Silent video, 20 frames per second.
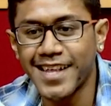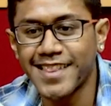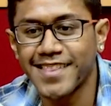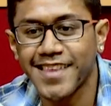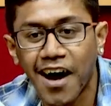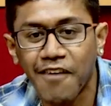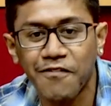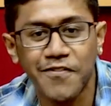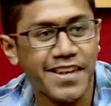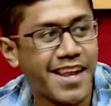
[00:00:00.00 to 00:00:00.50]

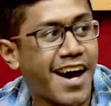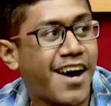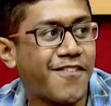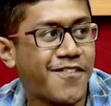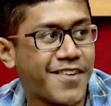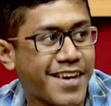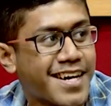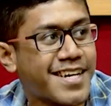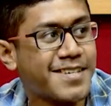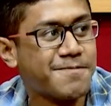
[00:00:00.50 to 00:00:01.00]
tough enough.
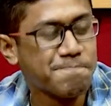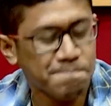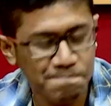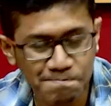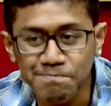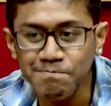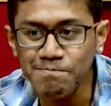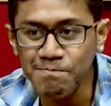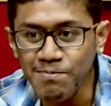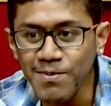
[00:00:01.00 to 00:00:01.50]

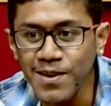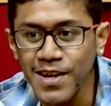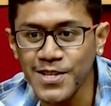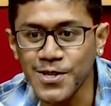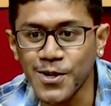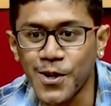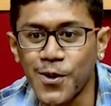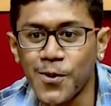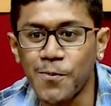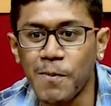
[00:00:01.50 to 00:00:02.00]
Yeah.
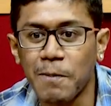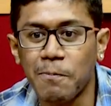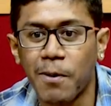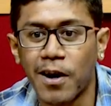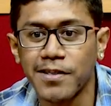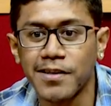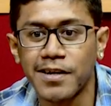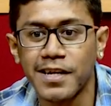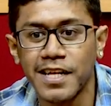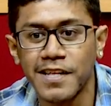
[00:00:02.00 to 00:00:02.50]
So my
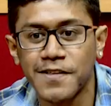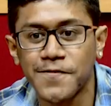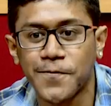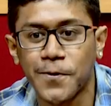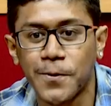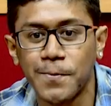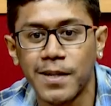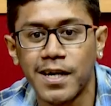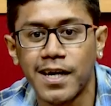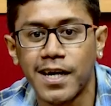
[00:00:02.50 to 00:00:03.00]
partner is
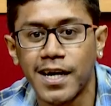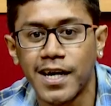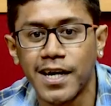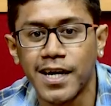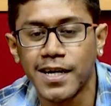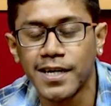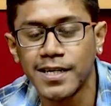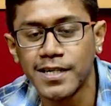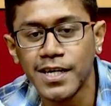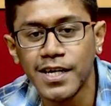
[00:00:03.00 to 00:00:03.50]
from
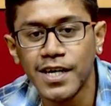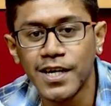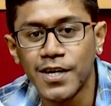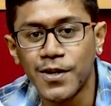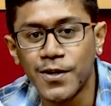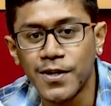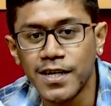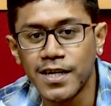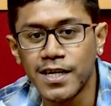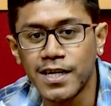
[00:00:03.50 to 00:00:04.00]
the
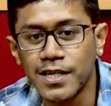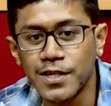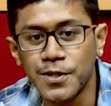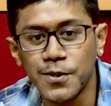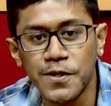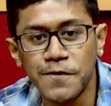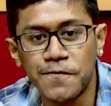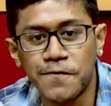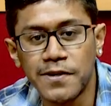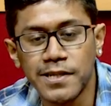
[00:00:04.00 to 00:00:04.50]

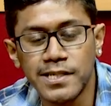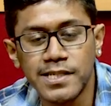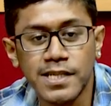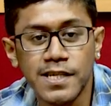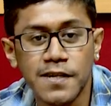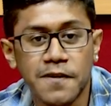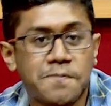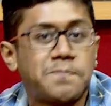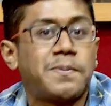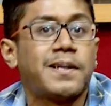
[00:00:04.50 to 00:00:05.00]

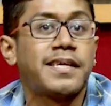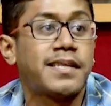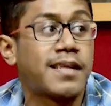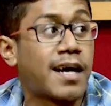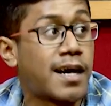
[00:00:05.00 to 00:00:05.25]
University of Pelita